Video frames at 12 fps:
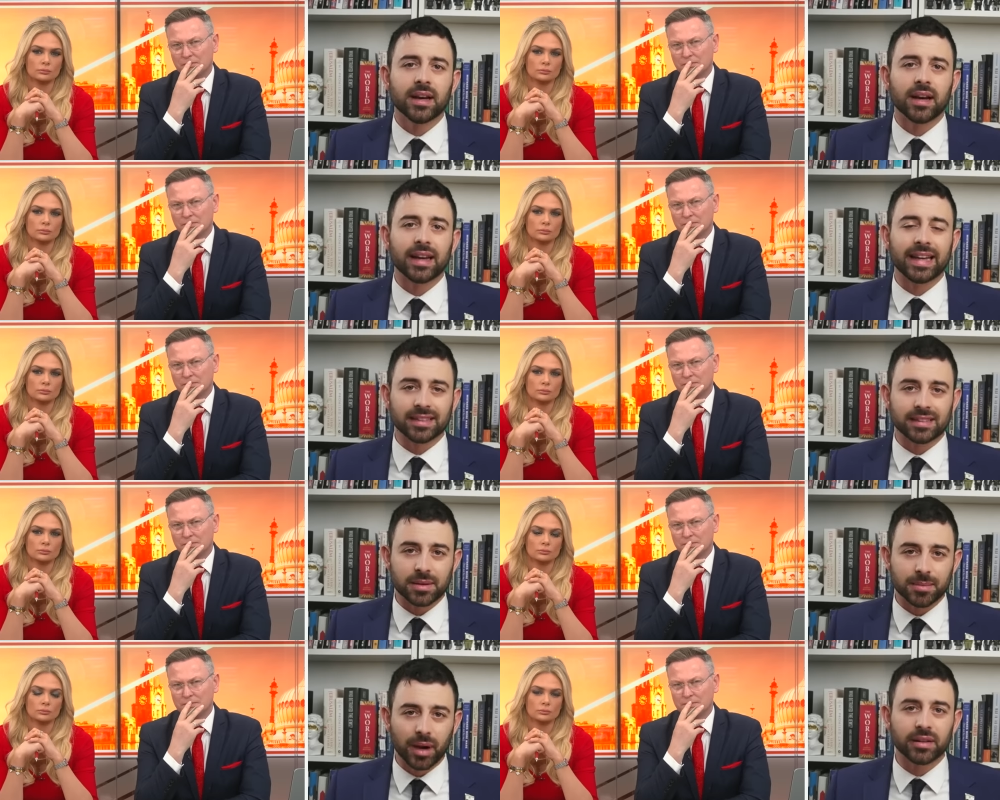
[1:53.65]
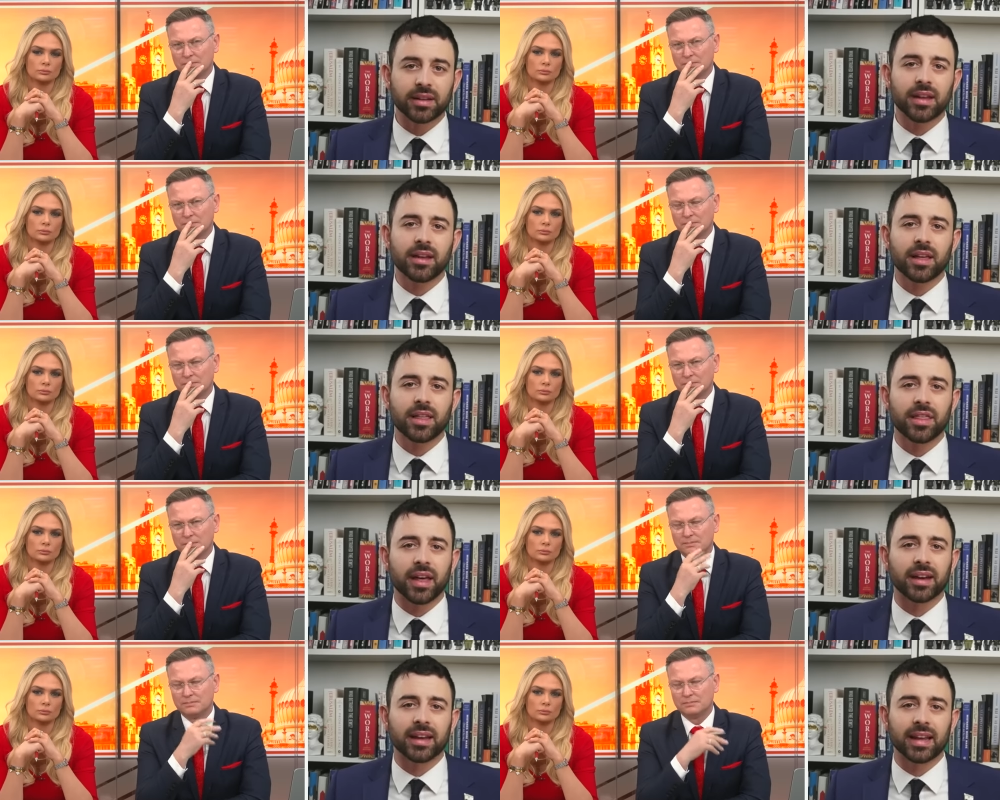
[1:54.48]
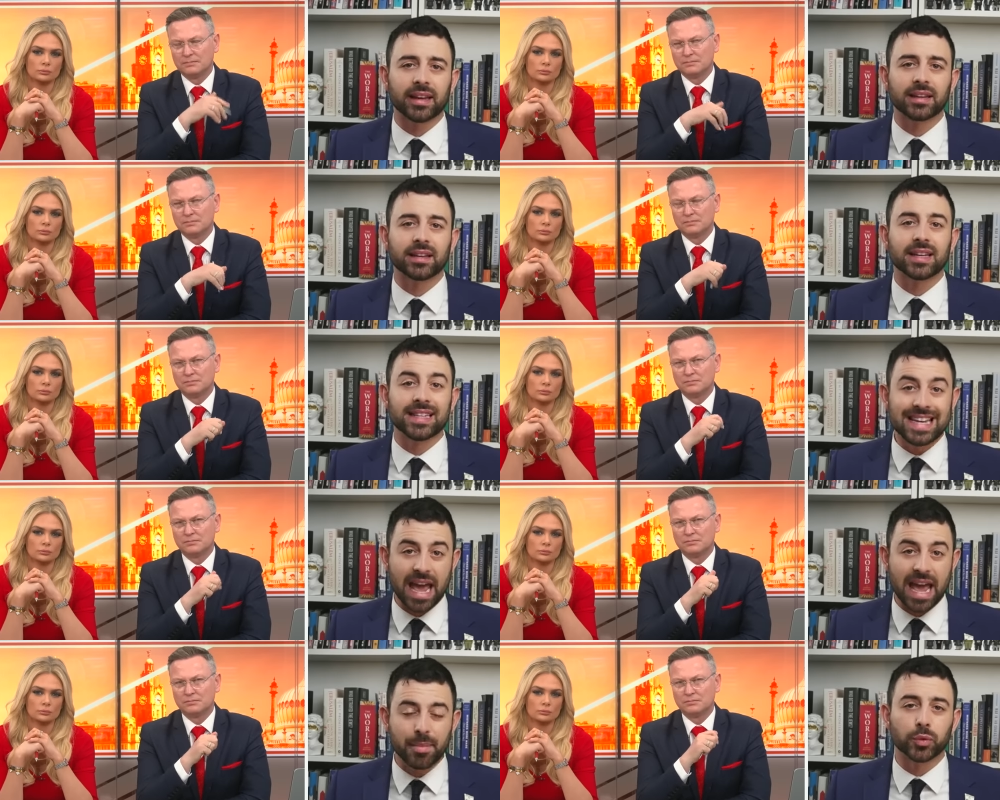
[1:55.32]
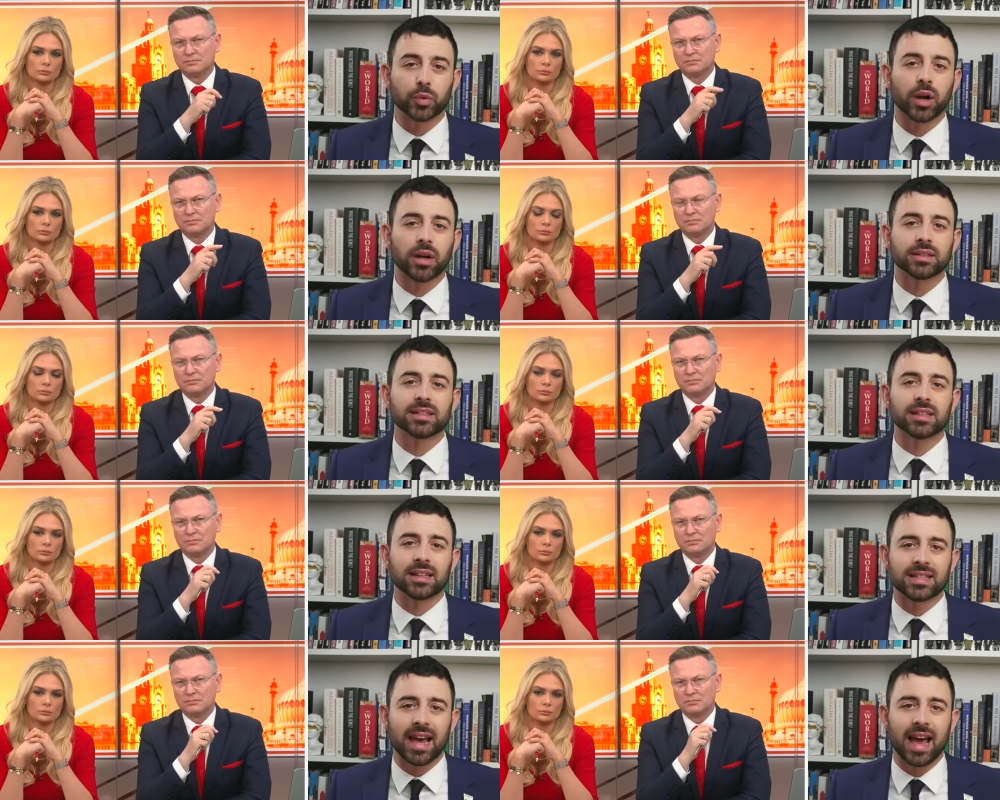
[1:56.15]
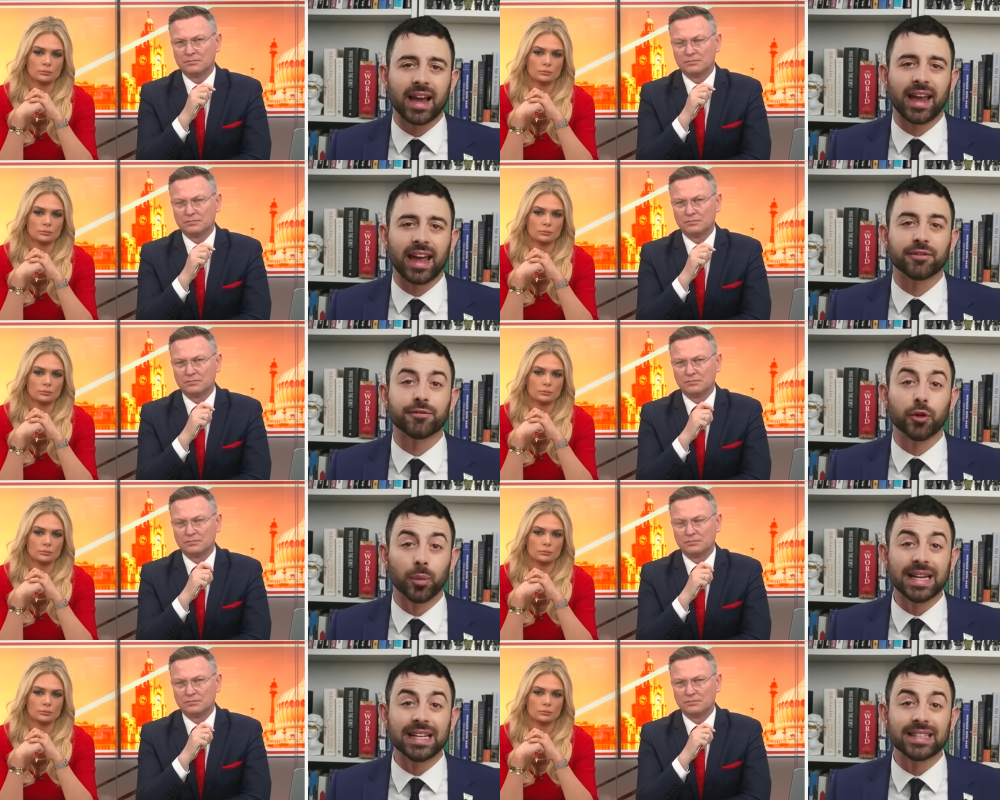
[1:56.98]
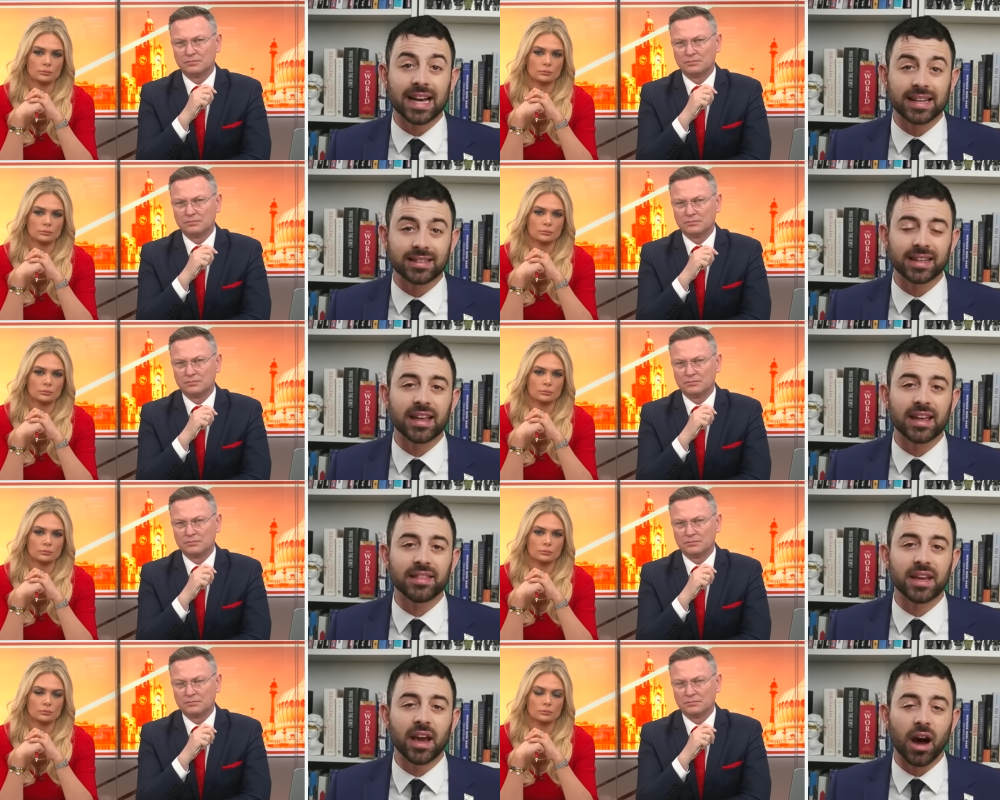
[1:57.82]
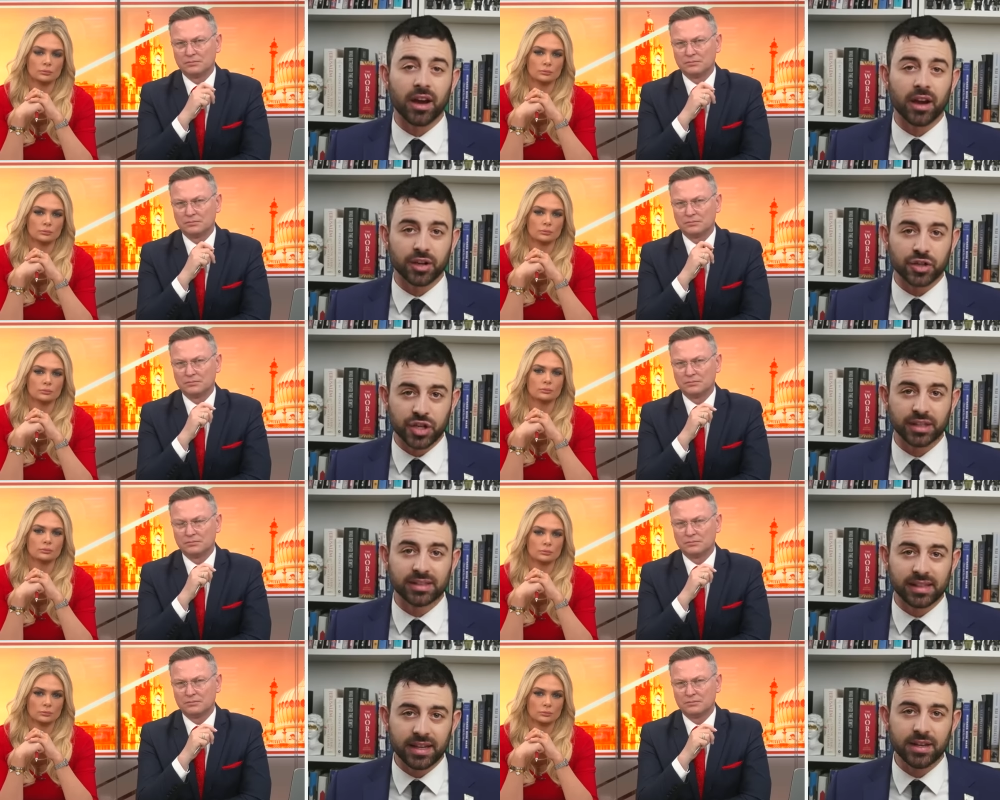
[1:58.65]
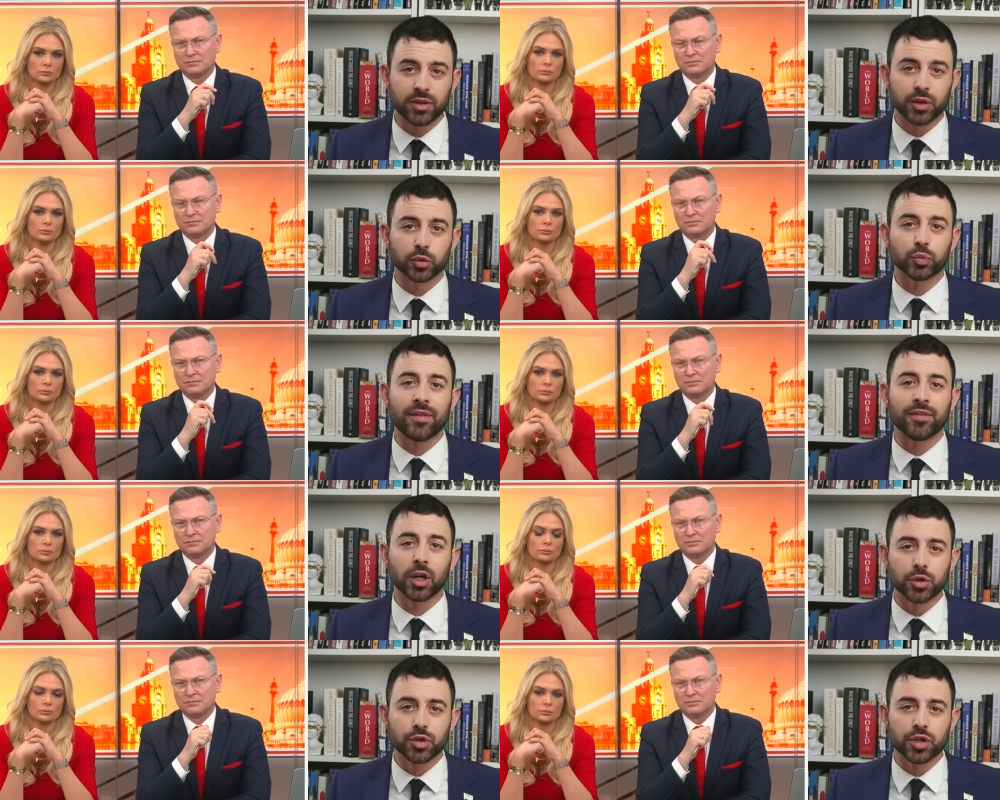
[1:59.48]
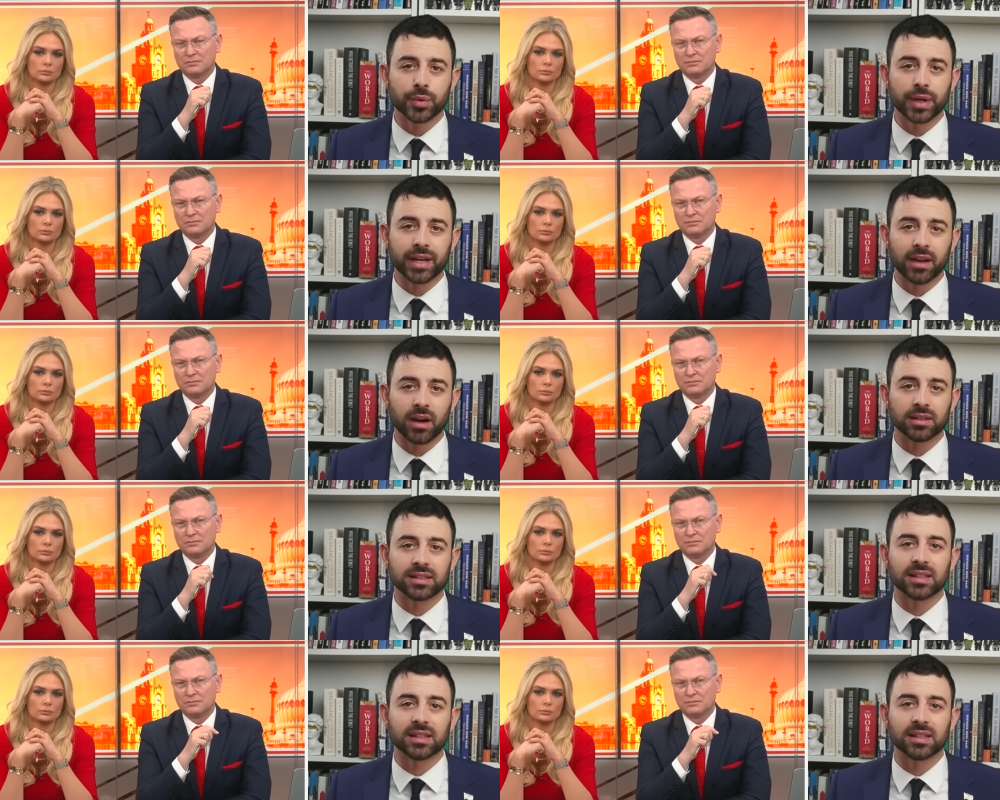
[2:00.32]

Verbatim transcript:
Speaker 1: Uh, it is demanding that it condemn Iran's attack and formally designate the IRGC, the Revolutionary Guards,